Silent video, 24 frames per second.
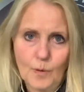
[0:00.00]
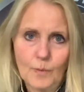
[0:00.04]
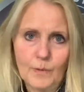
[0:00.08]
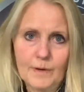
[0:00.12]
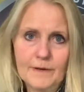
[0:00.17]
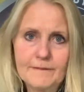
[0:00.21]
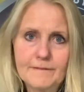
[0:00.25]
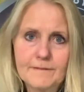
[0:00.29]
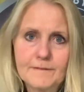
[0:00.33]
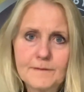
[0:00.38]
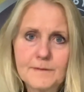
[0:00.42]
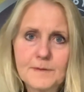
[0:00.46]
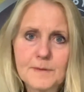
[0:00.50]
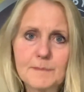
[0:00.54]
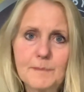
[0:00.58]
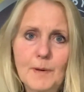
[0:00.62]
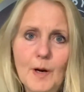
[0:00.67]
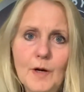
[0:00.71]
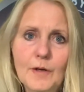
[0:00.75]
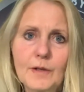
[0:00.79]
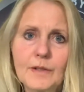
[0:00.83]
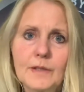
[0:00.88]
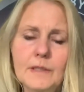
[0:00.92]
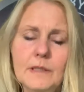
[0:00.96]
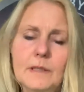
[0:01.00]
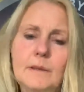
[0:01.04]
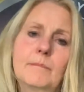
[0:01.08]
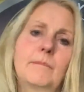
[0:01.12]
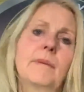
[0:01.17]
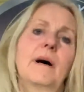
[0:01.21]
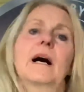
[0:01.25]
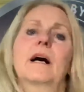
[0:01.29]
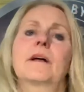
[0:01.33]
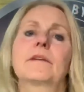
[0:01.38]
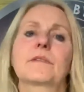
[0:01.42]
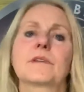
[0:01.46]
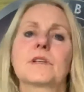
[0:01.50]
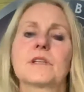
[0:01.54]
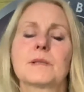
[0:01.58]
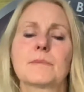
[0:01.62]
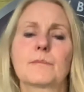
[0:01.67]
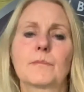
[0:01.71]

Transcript: we've spoken about this